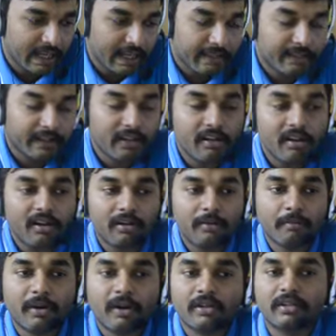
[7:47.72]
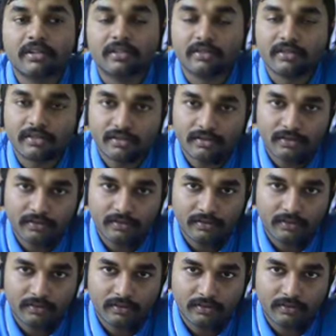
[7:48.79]
there are particles,
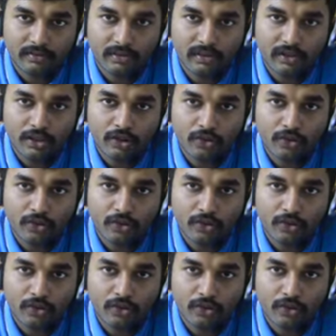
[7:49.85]
okay,